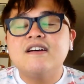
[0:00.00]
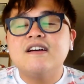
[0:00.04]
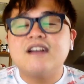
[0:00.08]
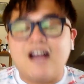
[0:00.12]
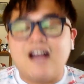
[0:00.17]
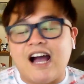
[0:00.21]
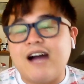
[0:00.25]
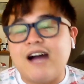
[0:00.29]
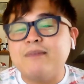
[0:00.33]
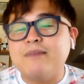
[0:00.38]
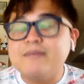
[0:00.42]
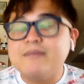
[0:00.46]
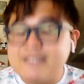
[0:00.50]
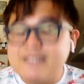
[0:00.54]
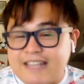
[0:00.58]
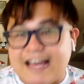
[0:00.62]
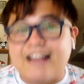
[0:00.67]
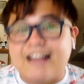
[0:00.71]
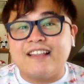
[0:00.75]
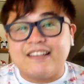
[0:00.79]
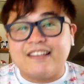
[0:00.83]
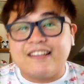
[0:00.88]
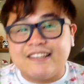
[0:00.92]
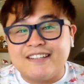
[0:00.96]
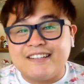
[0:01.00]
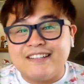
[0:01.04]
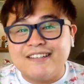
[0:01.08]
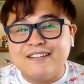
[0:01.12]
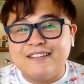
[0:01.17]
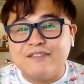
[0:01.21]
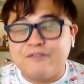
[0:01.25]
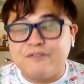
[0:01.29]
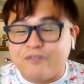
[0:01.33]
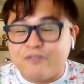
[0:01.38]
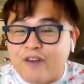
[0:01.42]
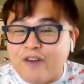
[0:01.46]
Cobb Salad
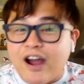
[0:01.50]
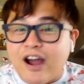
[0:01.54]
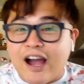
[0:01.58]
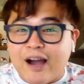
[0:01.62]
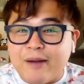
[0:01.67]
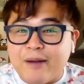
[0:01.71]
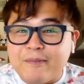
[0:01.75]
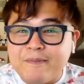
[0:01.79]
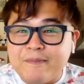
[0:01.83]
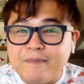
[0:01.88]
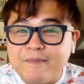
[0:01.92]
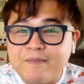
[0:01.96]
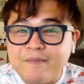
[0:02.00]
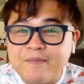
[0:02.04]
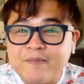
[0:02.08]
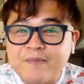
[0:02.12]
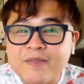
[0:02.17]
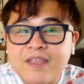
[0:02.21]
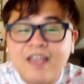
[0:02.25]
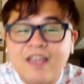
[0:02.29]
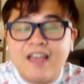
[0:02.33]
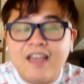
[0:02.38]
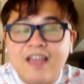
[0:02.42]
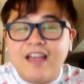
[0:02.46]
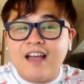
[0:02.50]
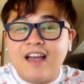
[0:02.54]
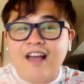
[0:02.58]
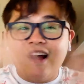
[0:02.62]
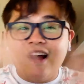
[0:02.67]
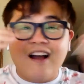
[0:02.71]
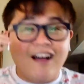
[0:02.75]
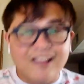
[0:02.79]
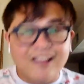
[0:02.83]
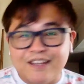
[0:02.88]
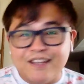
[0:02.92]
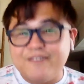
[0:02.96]
from
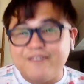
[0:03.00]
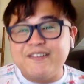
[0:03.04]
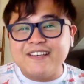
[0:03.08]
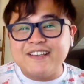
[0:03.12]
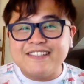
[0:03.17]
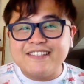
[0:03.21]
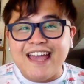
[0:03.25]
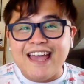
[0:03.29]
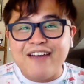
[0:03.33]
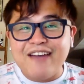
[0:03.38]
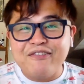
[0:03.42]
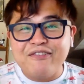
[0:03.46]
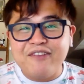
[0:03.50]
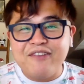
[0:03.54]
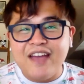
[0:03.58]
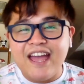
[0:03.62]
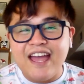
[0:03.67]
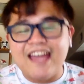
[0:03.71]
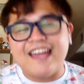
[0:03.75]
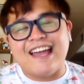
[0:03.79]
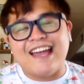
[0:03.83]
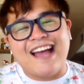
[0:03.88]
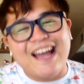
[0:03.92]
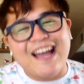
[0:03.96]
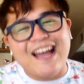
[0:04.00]
Olivia's Cafe.